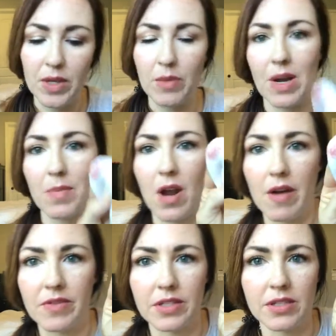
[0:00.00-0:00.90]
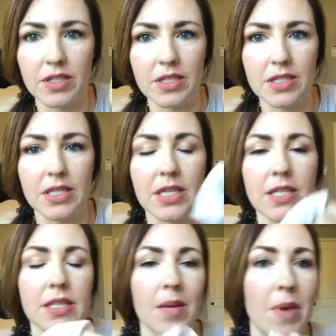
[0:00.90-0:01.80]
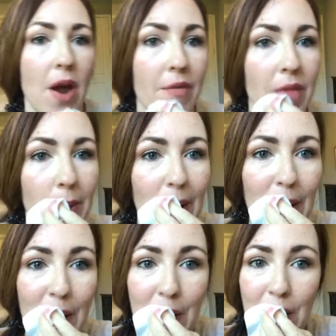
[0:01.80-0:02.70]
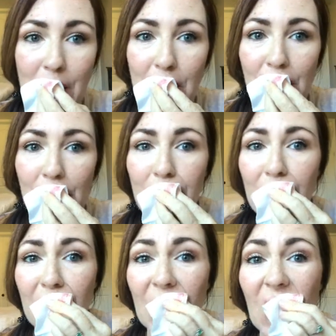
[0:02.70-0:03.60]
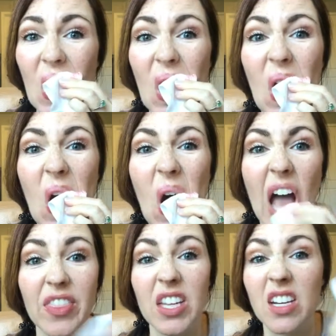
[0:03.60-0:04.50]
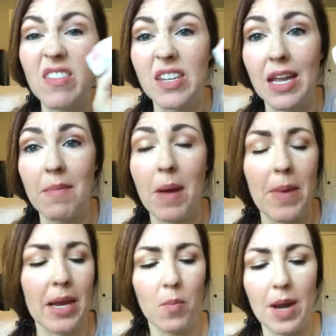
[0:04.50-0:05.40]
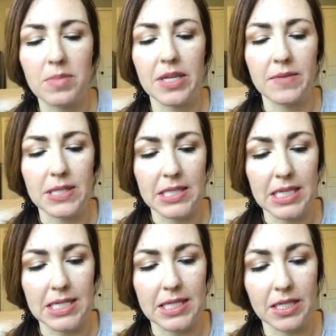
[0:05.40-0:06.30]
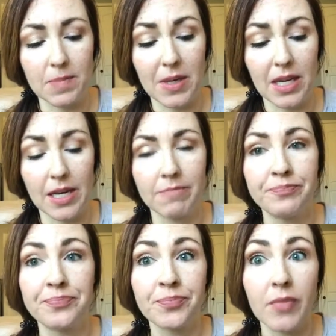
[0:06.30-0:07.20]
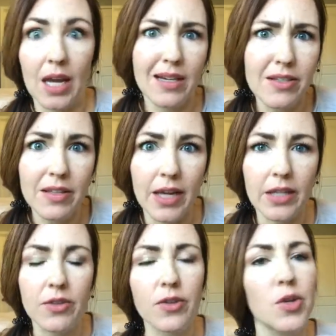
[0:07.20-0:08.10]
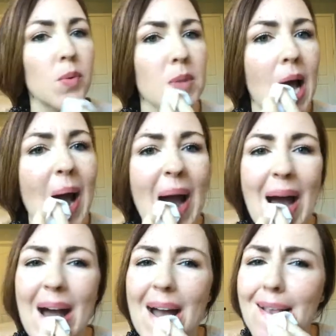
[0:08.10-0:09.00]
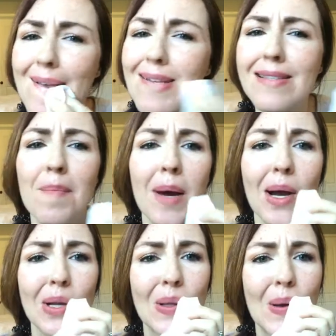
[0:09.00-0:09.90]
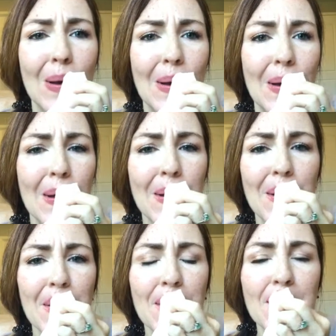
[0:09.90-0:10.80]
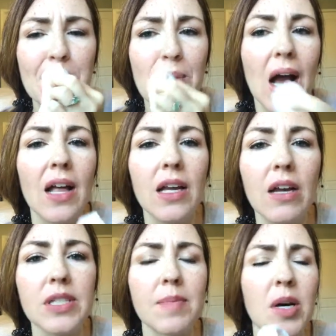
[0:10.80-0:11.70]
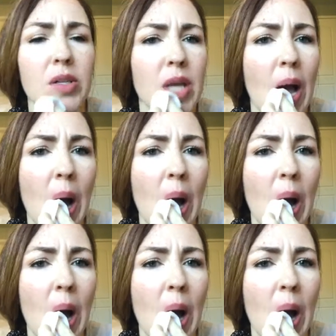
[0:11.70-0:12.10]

and wipe it off, and so you can see it is coming off that way. Typically, at the end of the day, my makeup wipe does this. But again, I actually like the OOPs, and it's only 10 bucks. I like how it smells.